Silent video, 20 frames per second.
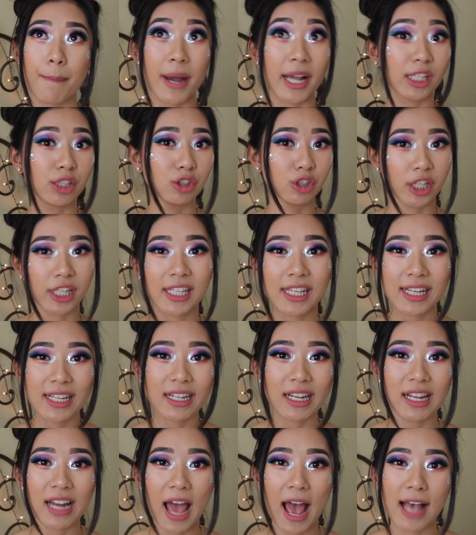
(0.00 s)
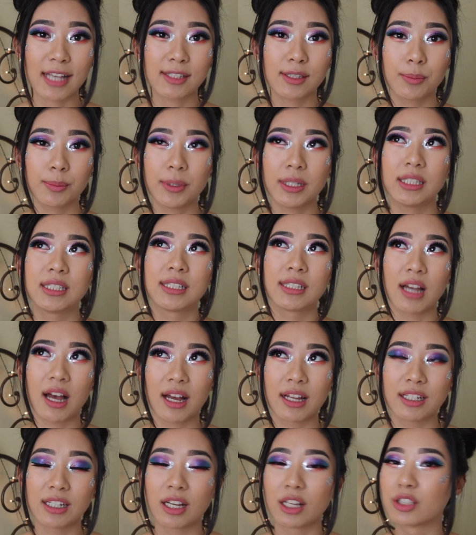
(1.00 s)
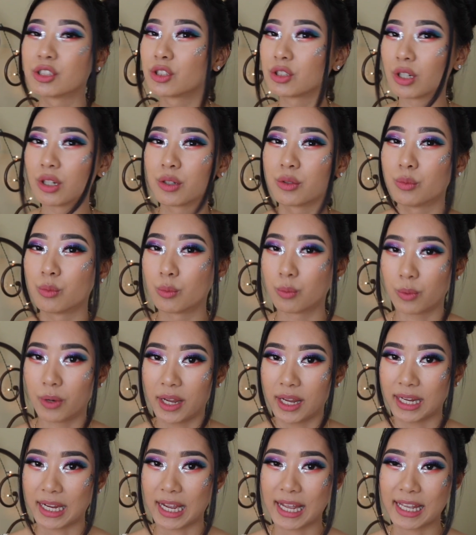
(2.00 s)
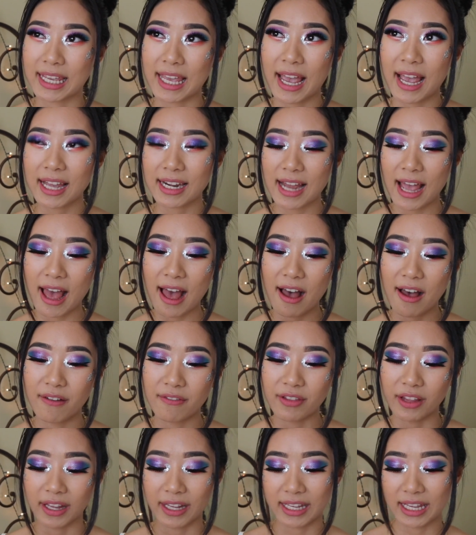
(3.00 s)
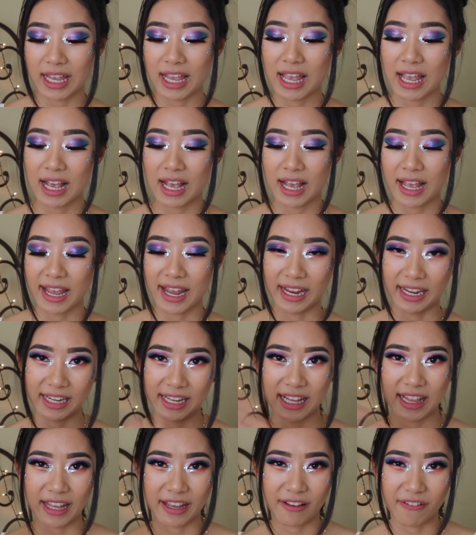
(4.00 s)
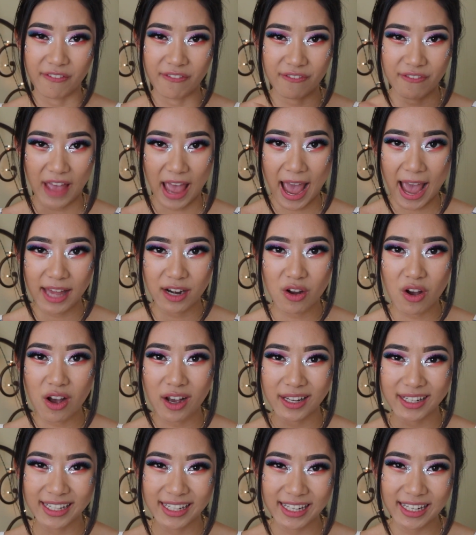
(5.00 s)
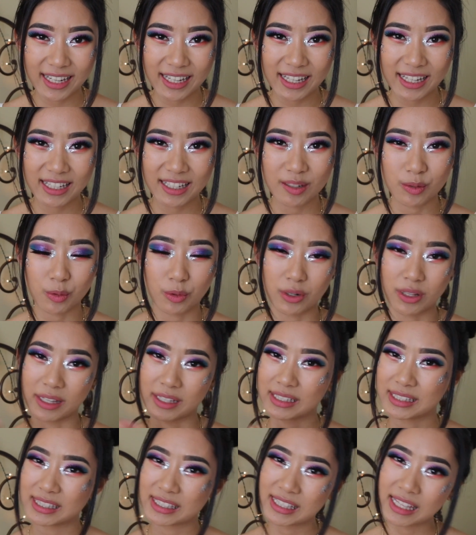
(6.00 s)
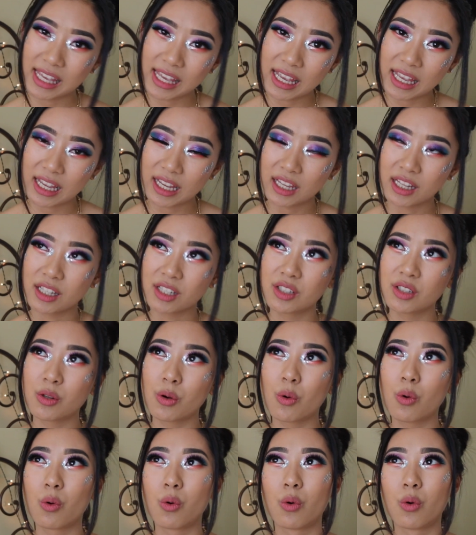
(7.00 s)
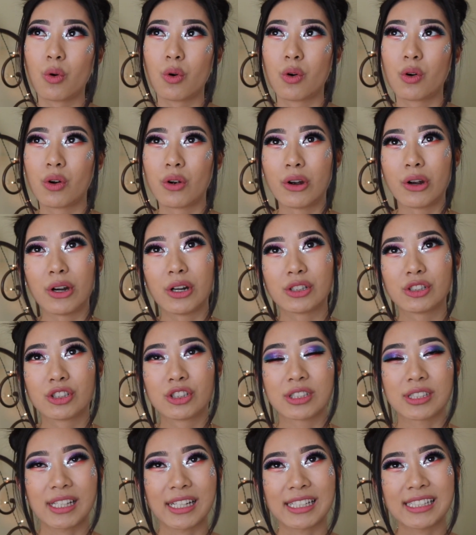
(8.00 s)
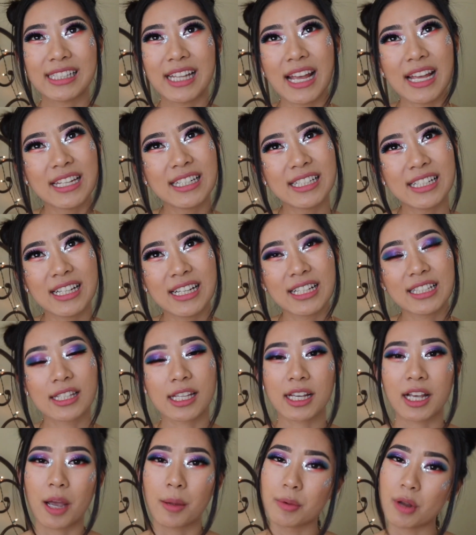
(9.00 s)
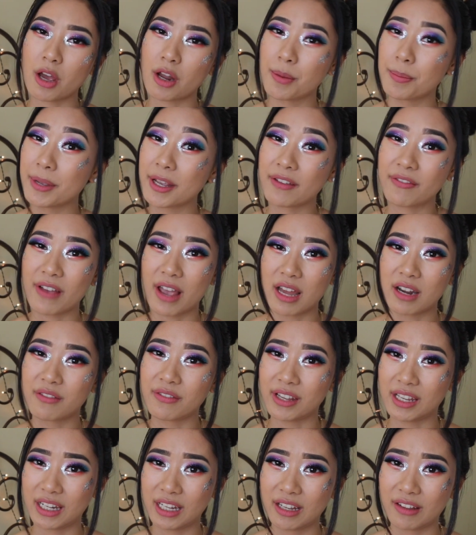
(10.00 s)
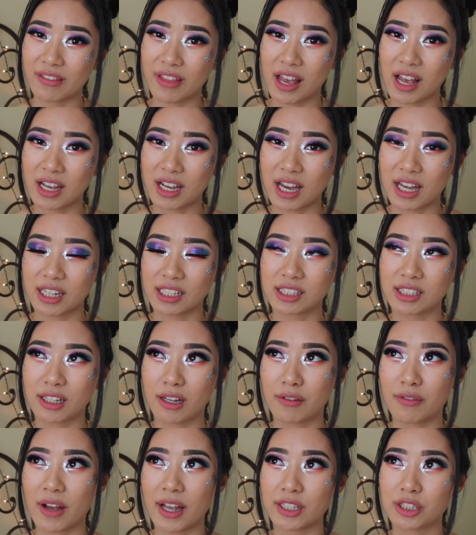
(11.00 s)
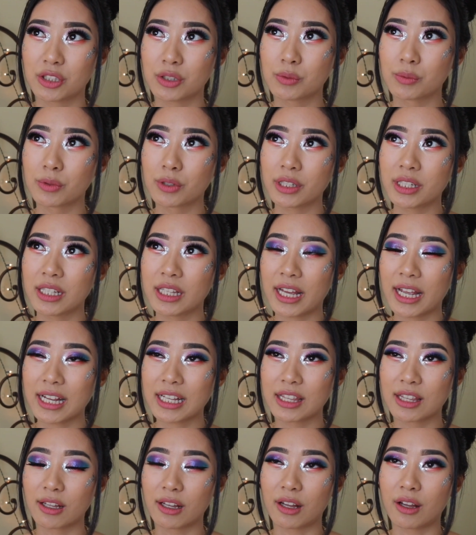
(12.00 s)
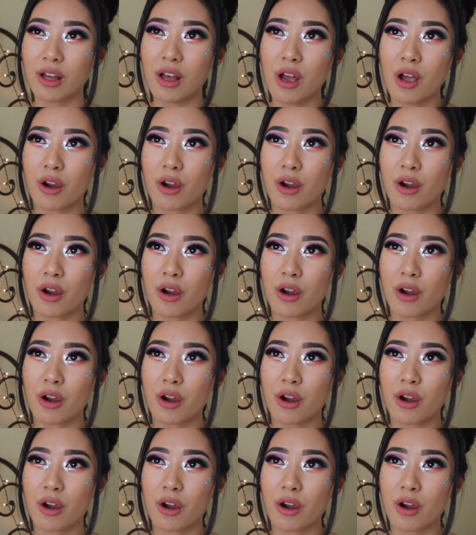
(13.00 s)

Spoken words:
my chicken, it has to be done a certain way. I can't have like any like fat on it or like skin or just like tendons. Like I'm not a big fan of any of that kind of stuff. I just really like the